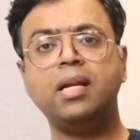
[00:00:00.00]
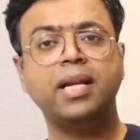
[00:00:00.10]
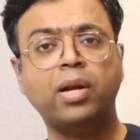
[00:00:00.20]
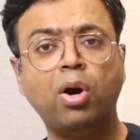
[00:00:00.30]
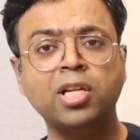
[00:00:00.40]

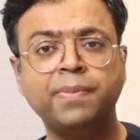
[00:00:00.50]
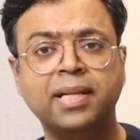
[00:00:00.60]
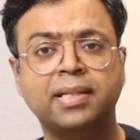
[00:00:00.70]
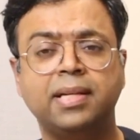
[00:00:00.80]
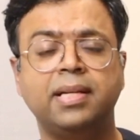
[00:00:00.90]
that
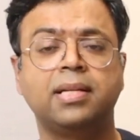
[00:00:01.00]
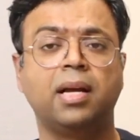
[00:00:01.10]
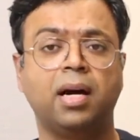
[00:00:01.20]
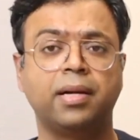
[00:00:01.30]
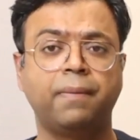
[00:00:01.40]
cosmetic surgery is an
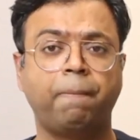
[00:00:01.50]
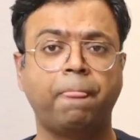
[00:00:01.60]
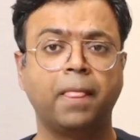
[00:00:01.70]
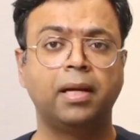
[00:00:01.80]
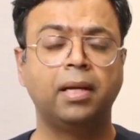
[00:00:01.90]
art.
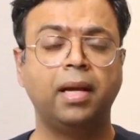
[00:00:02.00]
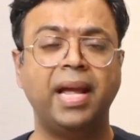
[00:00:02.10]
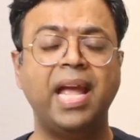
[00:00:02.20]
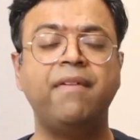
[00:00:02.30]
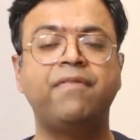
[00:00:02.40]

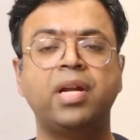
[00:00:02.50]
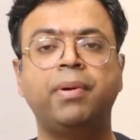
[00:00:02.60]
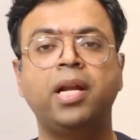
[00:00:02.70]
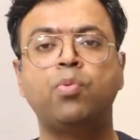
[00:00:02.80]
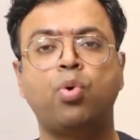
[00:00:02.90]

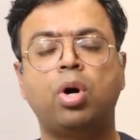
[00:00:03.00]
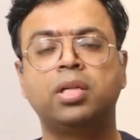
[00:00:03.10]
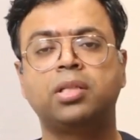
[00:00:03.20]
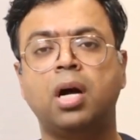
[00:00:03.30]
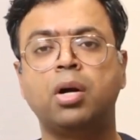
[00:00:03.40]
Everybody
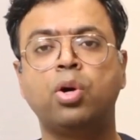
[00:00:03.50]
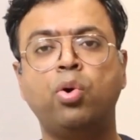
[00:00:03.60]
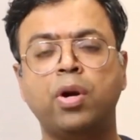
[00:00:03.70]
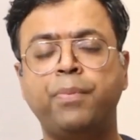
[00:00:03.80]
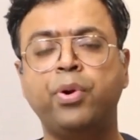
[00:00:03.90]
wants a
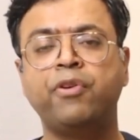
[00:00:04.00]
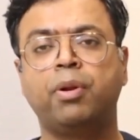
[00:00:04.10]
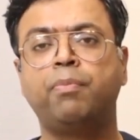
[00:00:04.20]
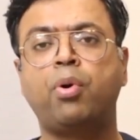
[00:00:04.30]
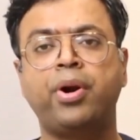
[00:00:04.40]
good,
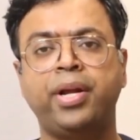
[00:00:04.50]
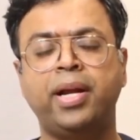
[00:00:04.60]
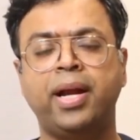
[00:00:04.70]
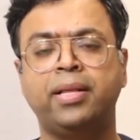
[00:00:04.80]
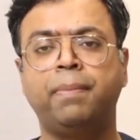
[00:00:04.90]
beautiful body
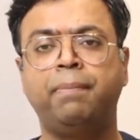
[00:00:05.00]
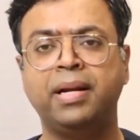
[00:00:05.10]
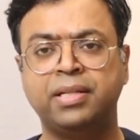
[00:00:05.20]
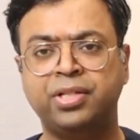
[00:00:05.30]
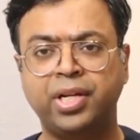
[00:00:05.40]
and a
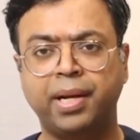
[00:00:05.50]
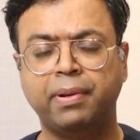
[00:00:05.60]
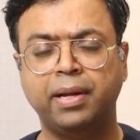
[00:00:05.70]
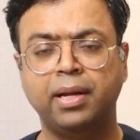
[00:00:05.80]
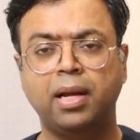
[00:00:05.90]
breast
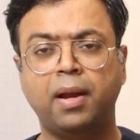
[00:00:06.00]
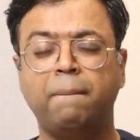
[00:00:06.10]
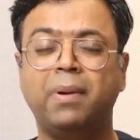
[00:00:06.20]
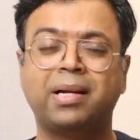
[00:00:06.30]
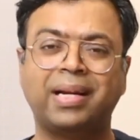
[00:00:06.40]
shape.
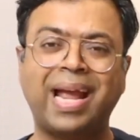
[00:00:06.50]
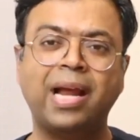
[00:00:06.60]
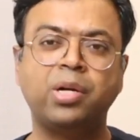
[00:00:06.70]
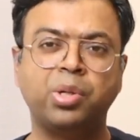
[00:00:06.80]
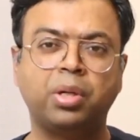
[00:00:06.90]
But
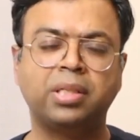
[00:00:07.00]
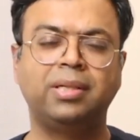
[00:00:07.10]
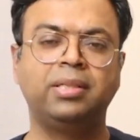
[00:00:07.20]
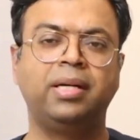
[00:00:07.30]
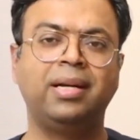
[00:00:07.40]
can your
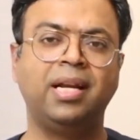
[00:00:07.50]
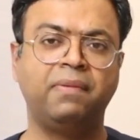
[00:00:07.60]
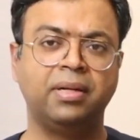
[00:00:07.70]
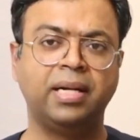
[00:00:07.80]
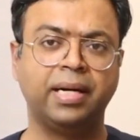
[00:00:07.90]
surgeon
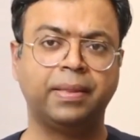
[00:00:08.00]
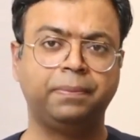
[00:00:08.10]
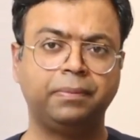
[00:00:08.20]
deliver that?